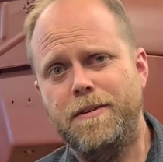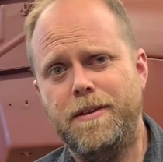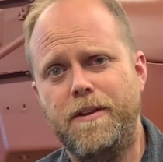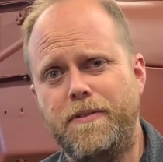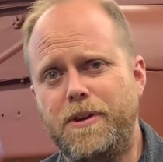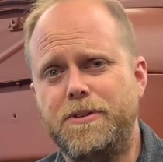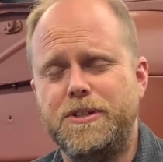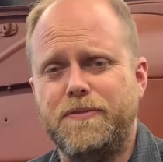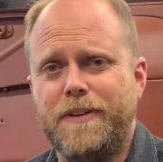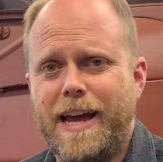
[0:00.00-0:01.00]
You ever use
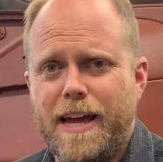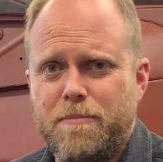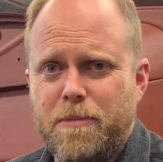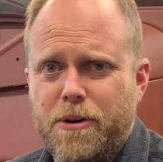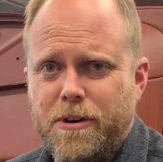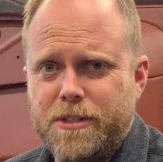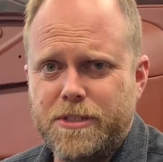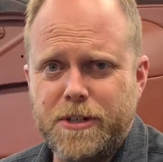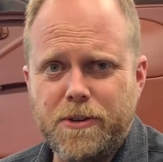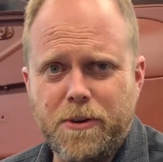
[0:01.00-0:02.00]
your flathead motor as a
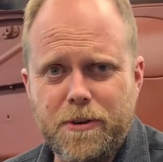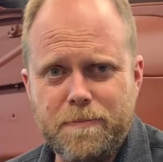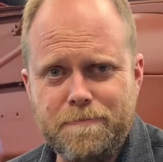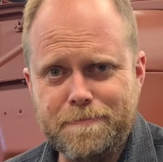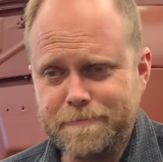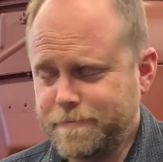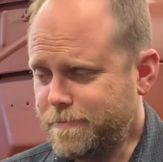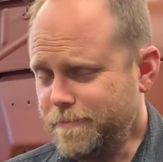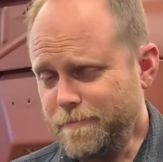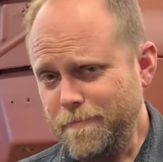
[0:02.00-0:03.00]
drink holder?
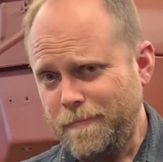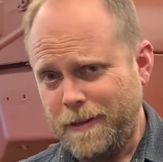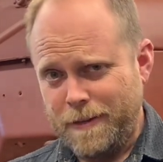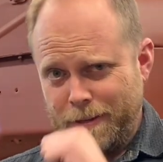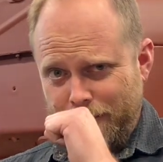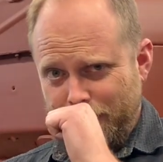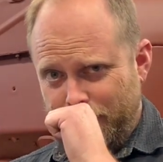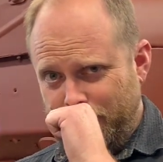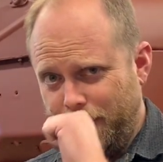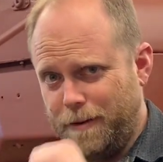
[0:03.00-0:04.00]

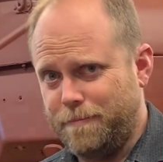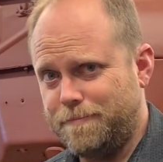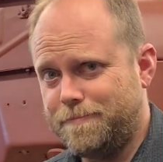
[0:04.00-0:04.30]
It's powerful